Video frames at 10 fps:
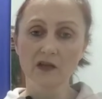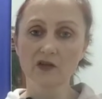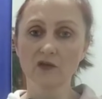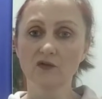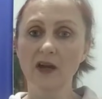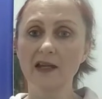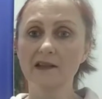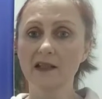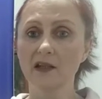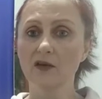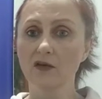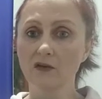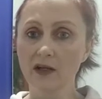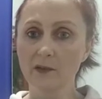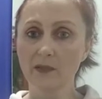to raise an
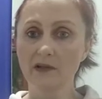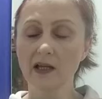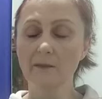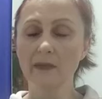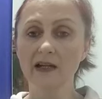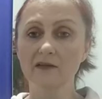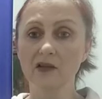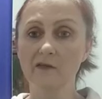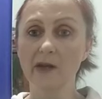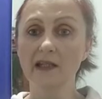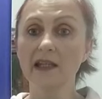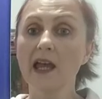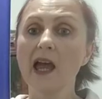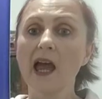incredible amount of money.